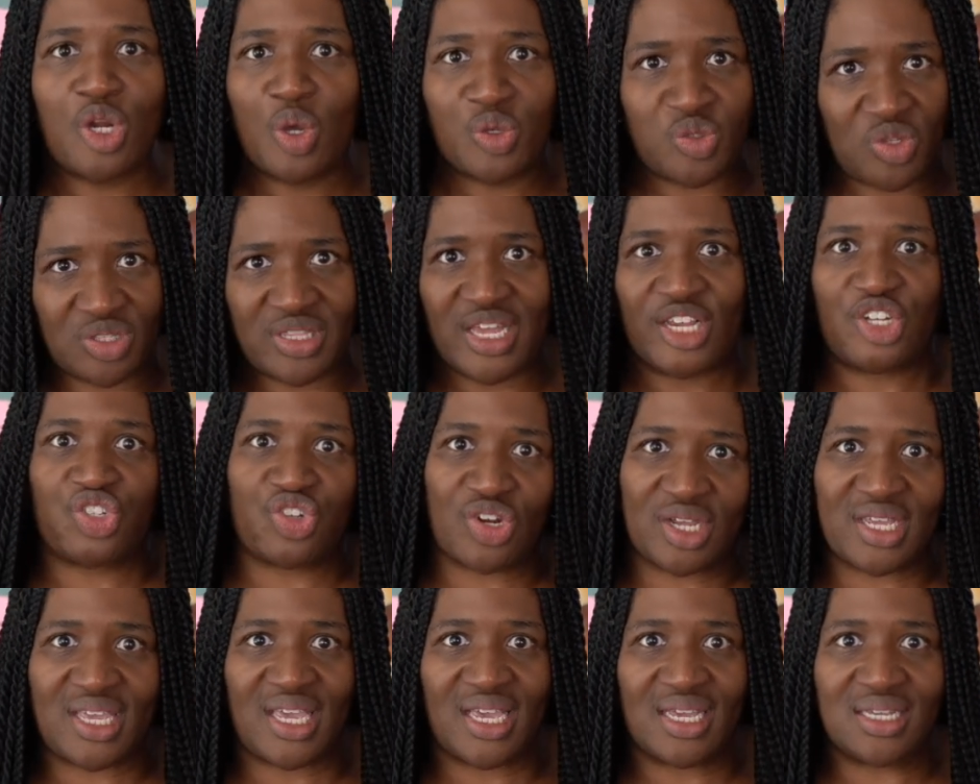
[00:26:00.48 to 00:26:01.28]
knows what that
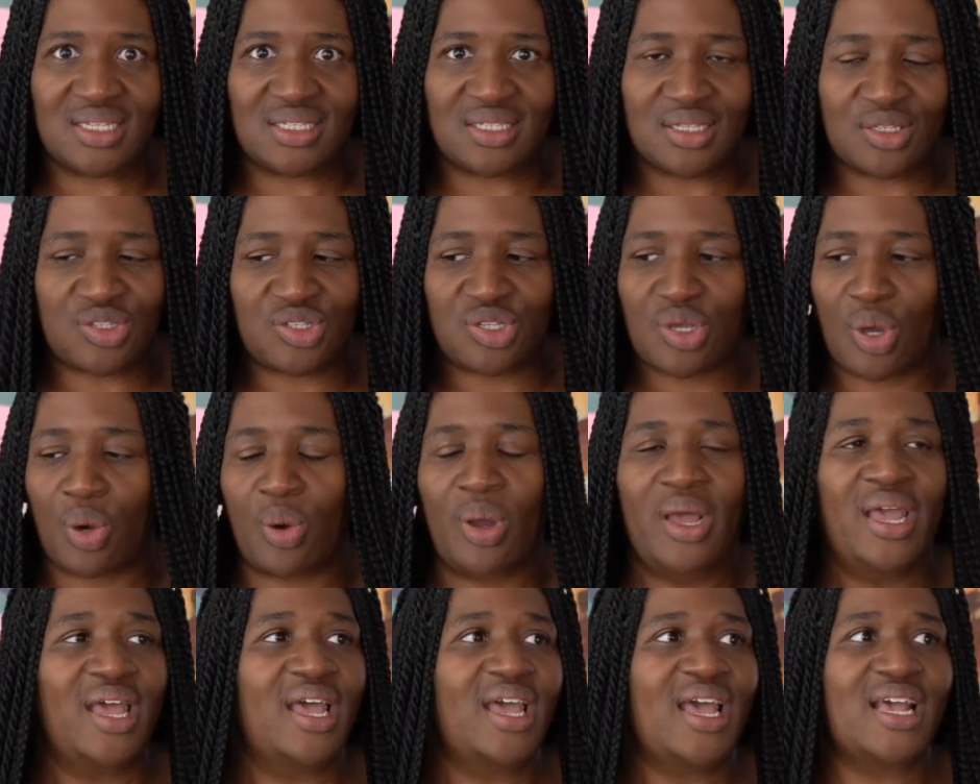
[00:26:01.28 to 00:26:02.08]
trick is is.
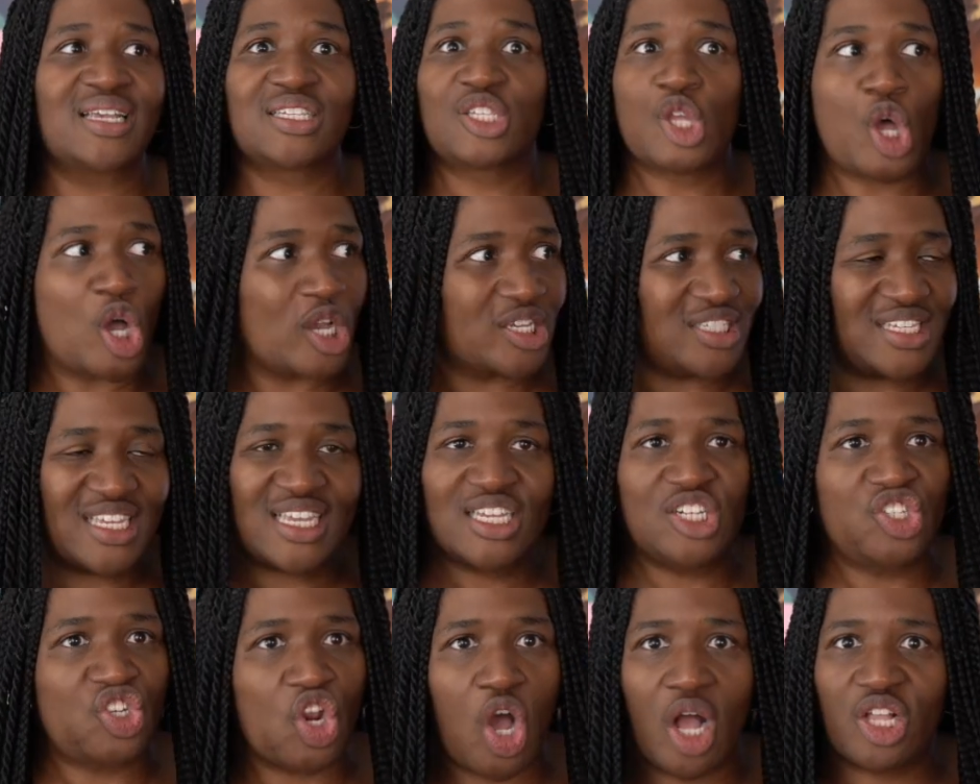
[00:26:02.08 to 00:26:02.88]
So as long as he
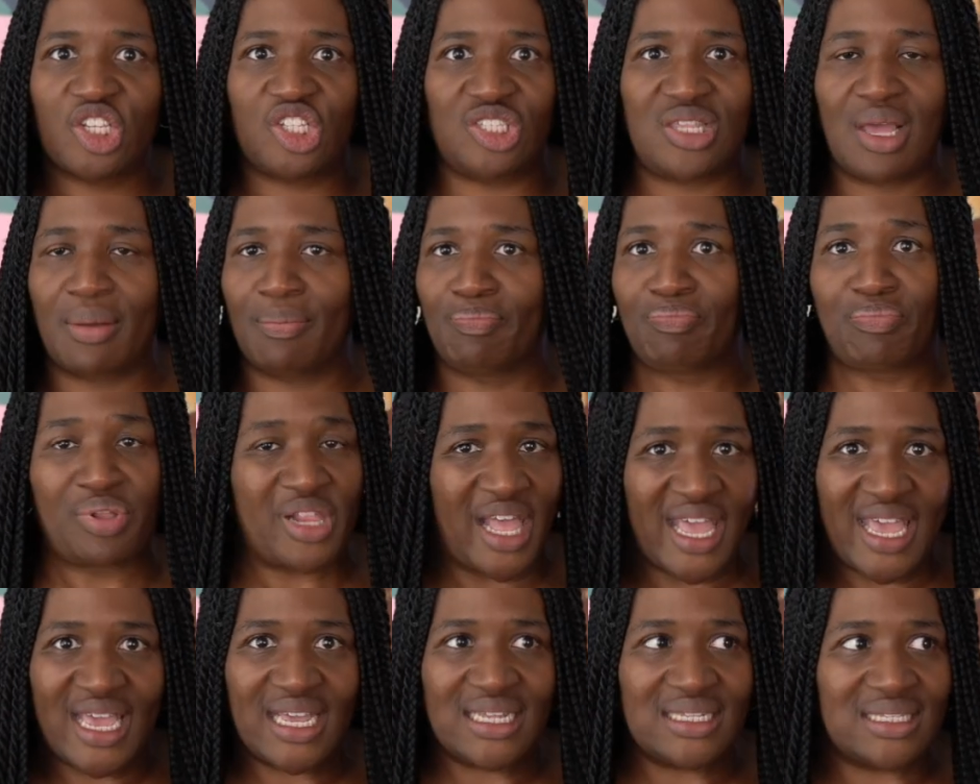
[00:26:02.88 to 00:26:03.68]
can dodge them
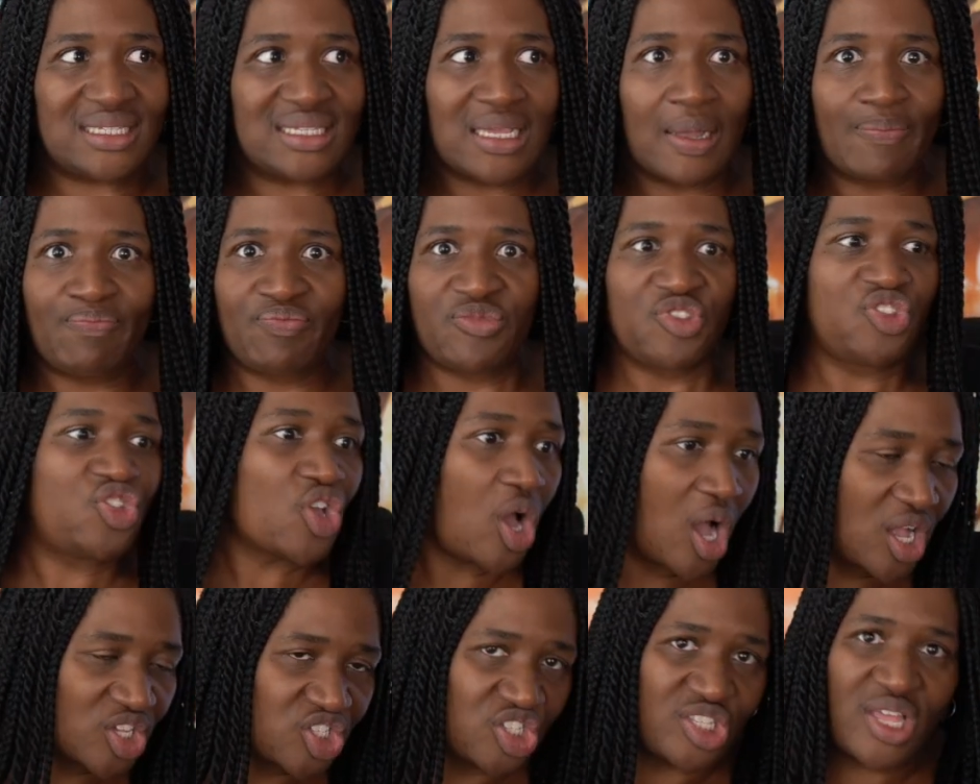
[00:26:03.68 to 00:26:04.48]
blades,
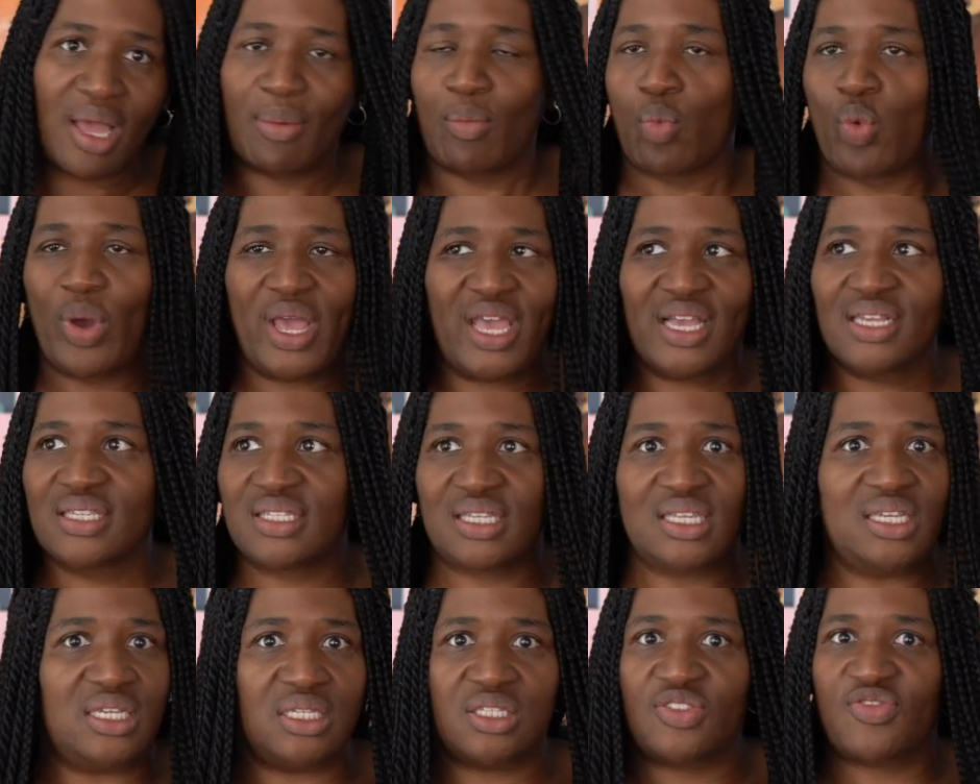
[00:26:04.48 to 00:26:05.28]
dodge them wings,
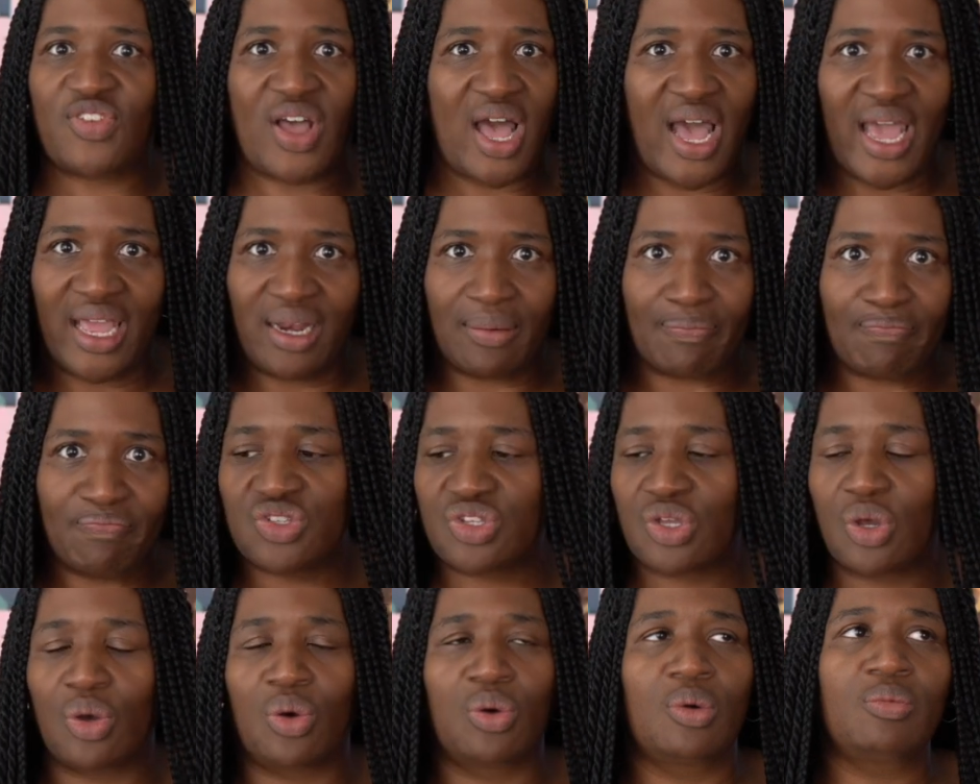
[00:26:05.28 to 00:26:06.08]
he's fine.
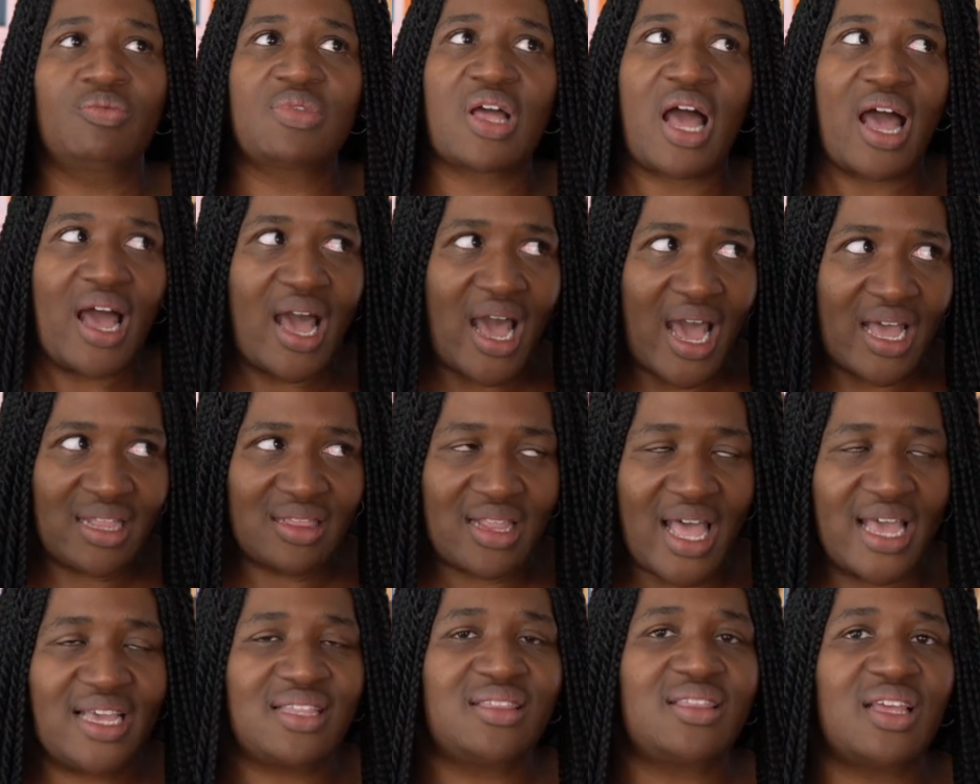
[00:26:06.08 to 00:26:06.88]
So I
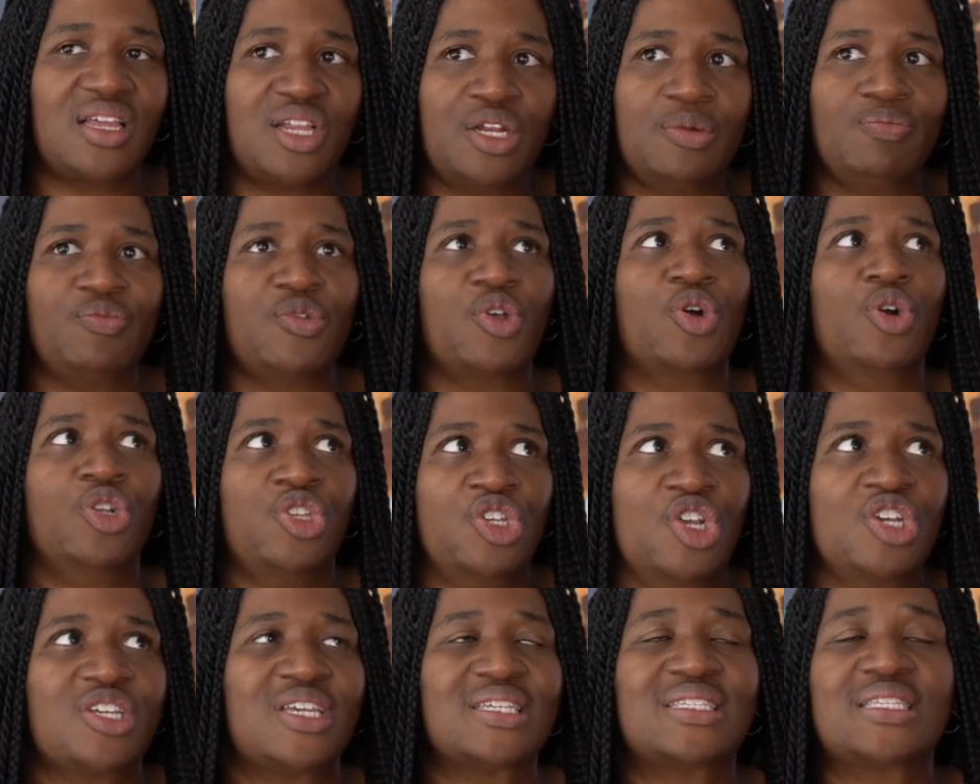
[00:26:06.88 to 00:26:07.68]
like that
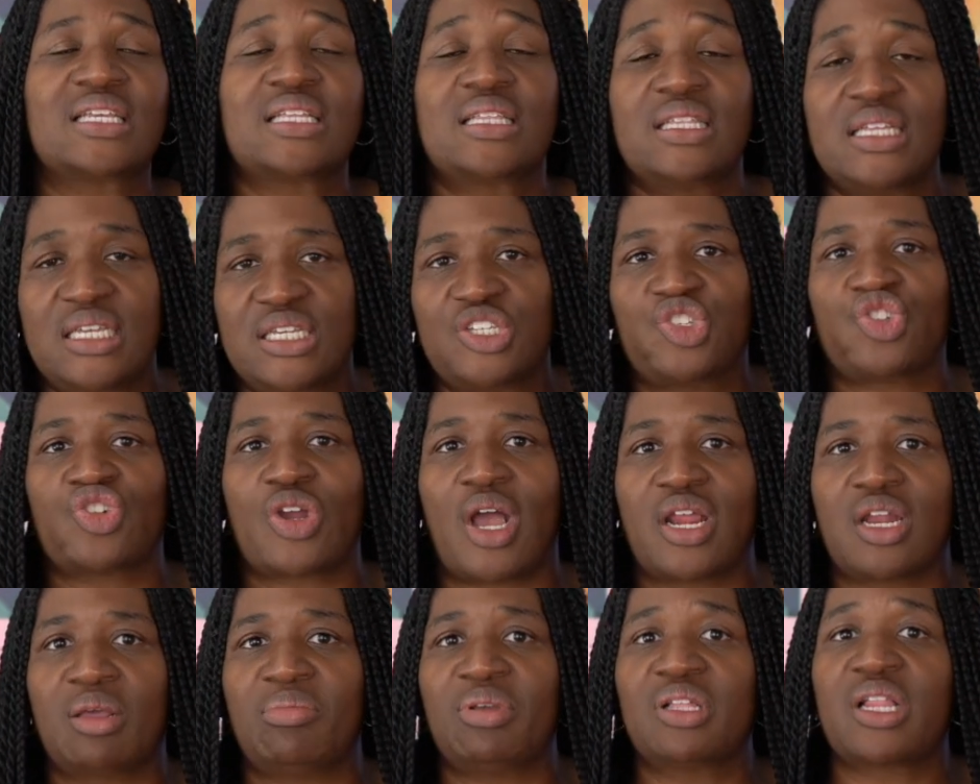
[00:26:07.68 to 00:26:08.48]
Unyuk is at least
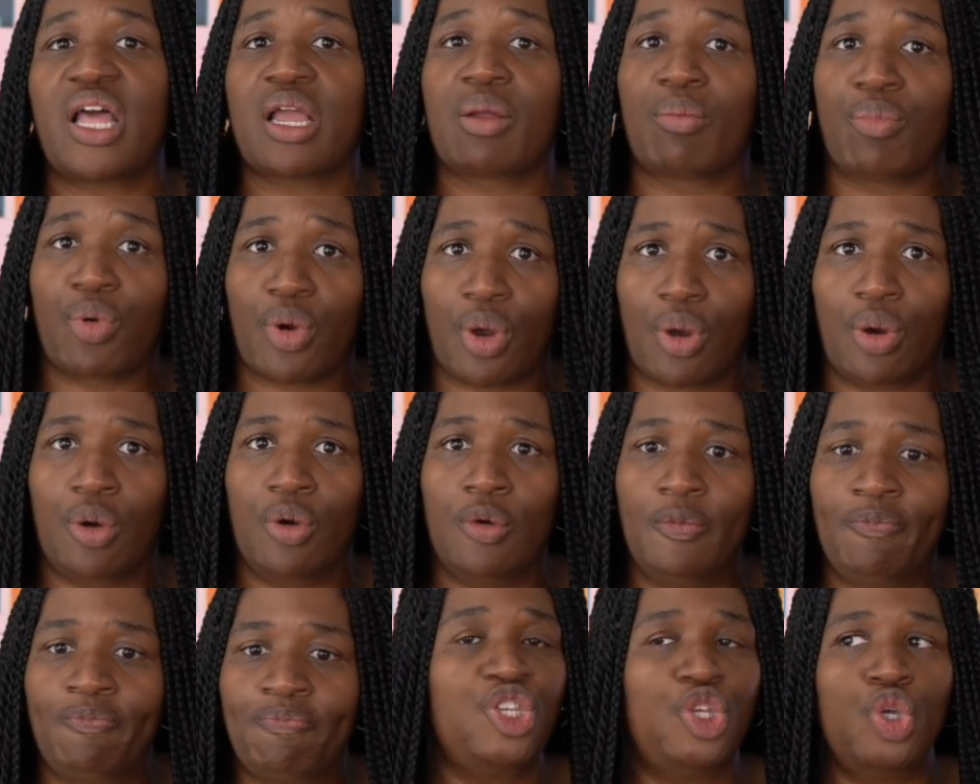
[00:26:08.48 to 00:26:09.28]
trying to be like,
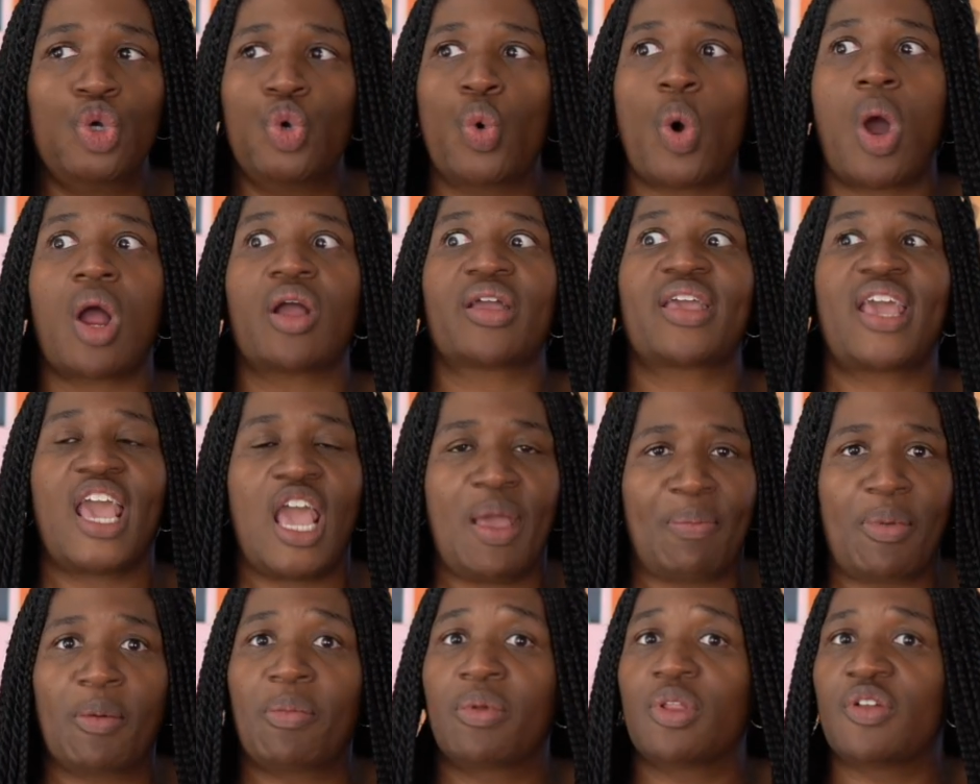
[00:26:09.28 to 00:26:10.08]
bro, you are
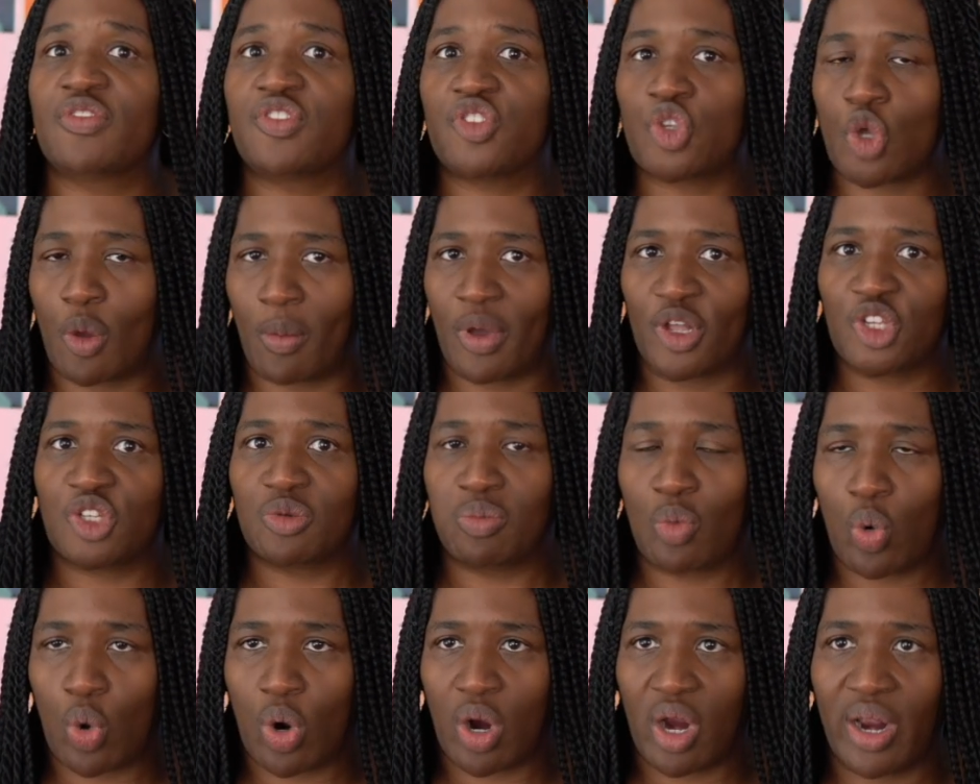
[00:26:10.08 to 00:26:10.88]
capable of so
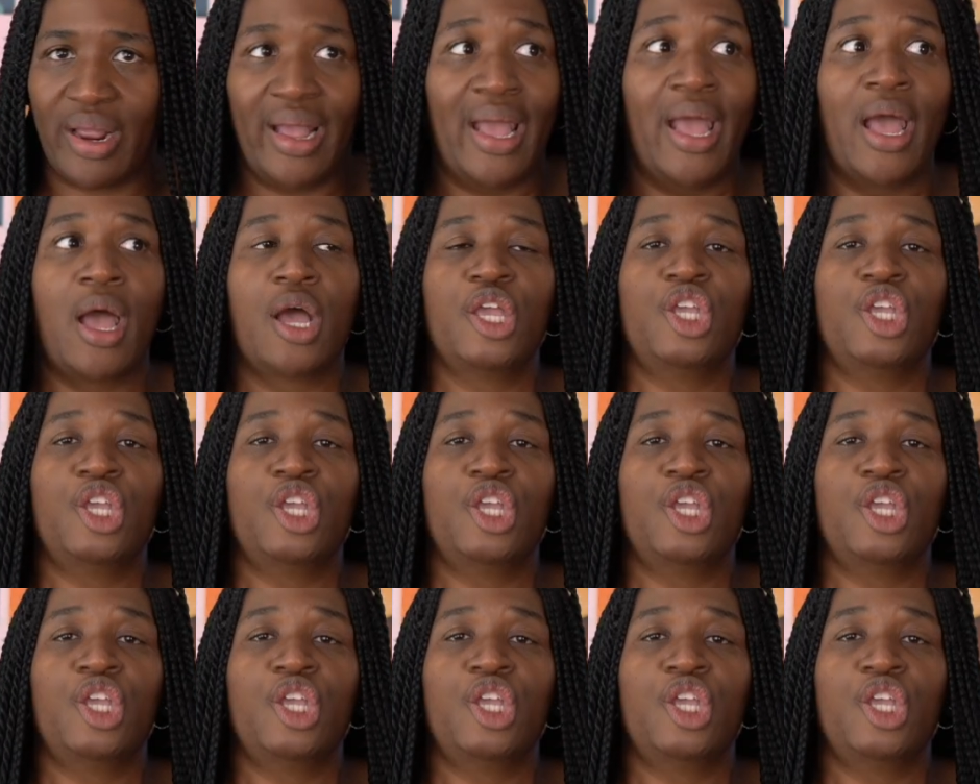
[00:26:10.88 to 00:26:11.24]
much more.